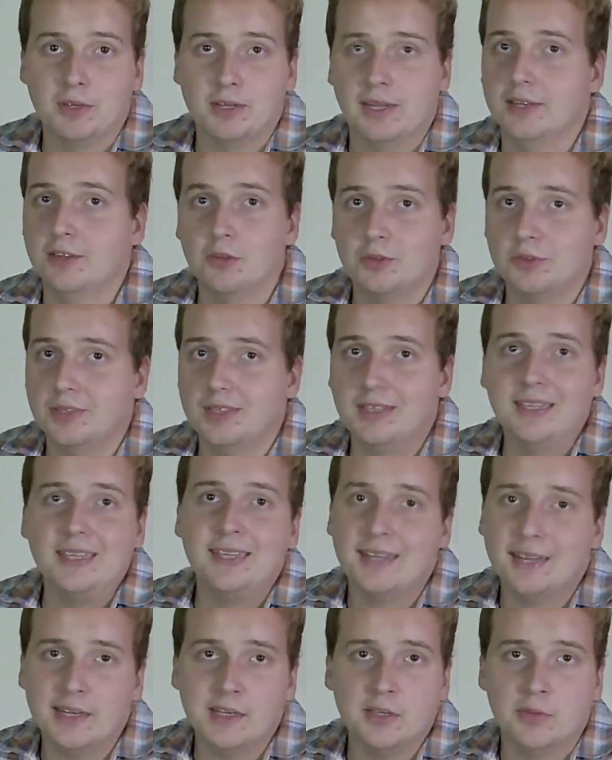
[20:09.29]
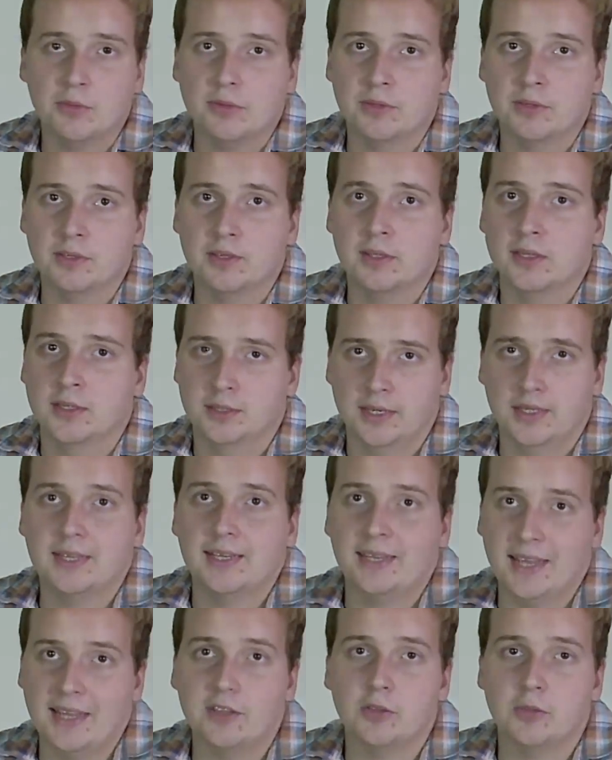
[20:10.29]
I don't need anyone. I can
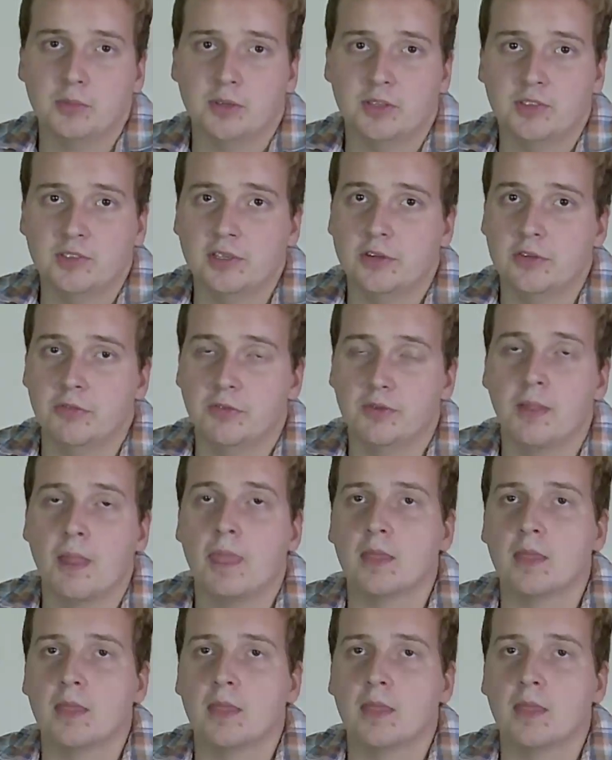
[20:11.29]
handle myself.